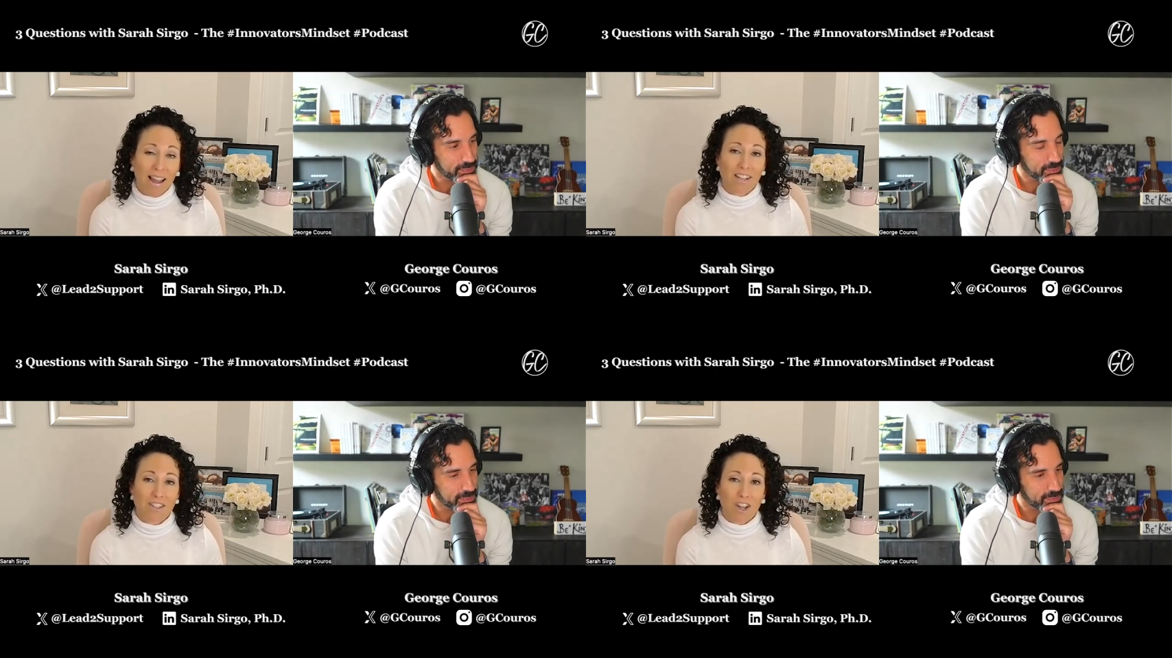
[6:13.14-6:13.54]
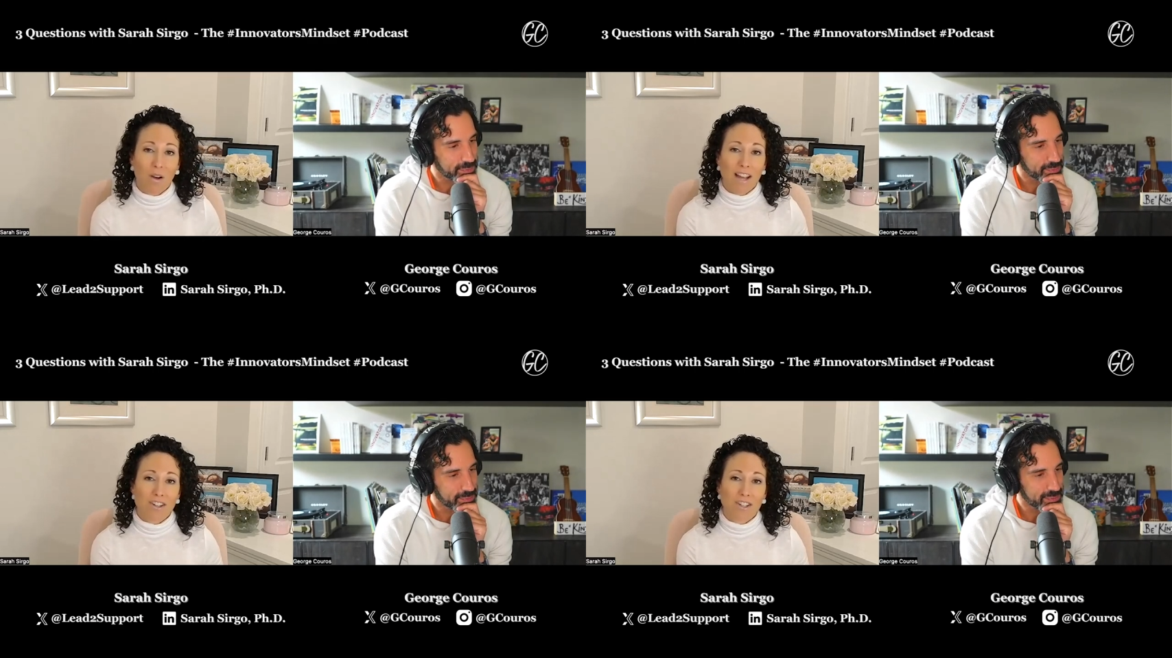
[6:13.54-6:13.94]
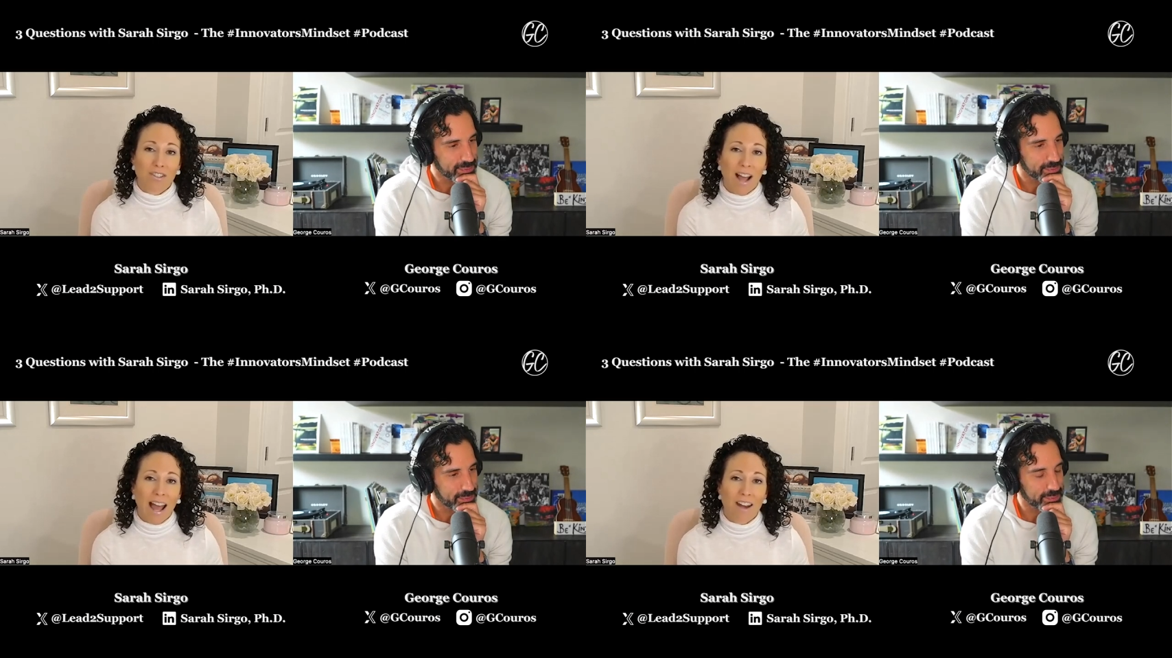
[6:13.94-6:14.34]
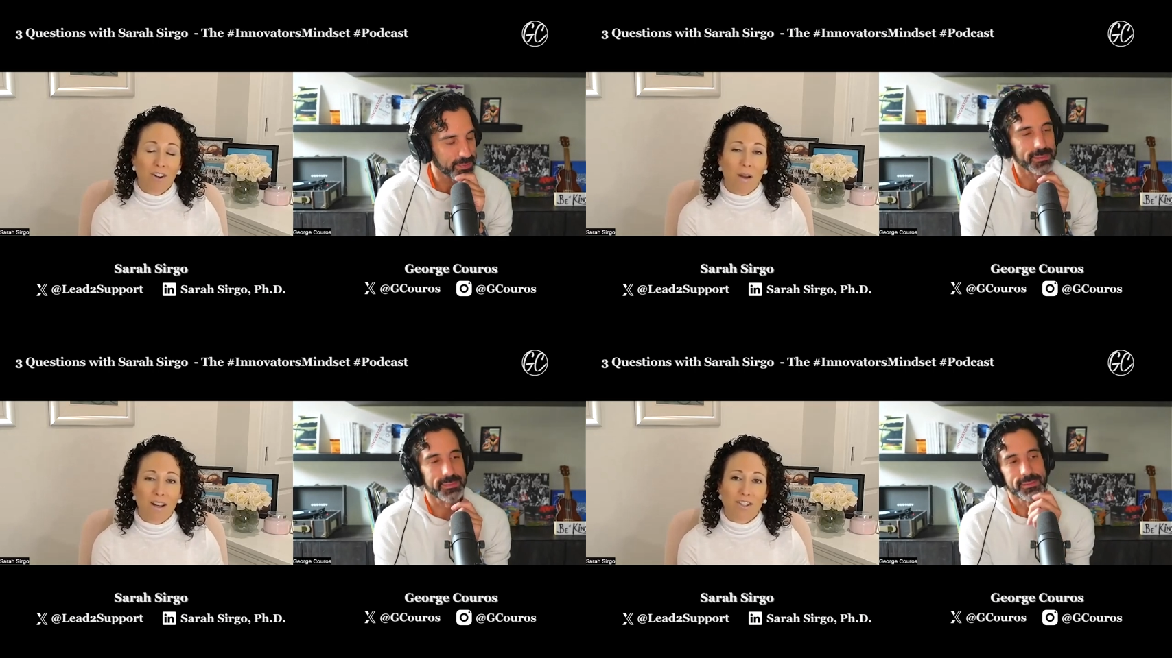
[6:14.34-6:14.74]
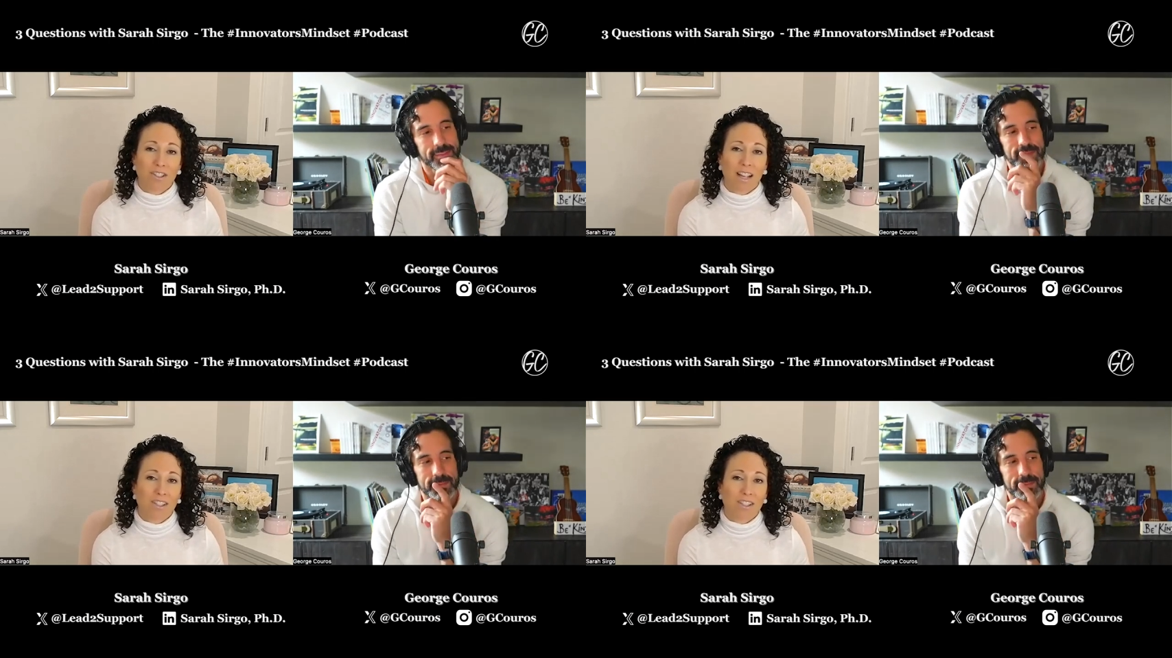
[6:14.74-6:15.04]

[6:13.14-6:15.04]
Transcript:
Speaker 1: And so I just, I don't know. Hmm. I just,